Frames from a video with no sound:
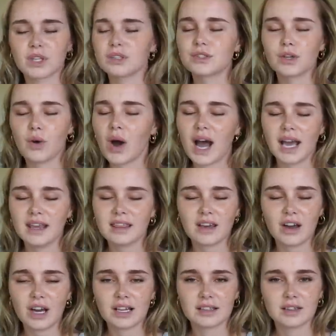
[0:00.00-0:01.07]
So I
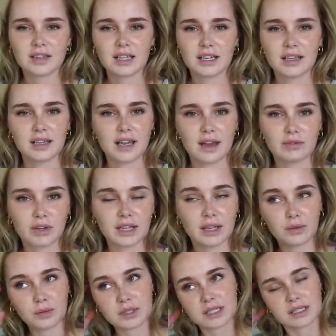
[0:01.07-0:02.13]
thought that
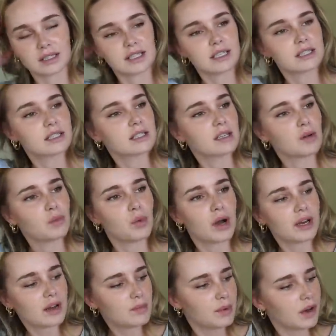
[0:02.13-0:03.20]
everything was at least
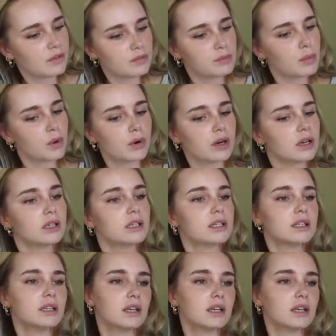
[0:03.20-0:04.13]
somewhat above board.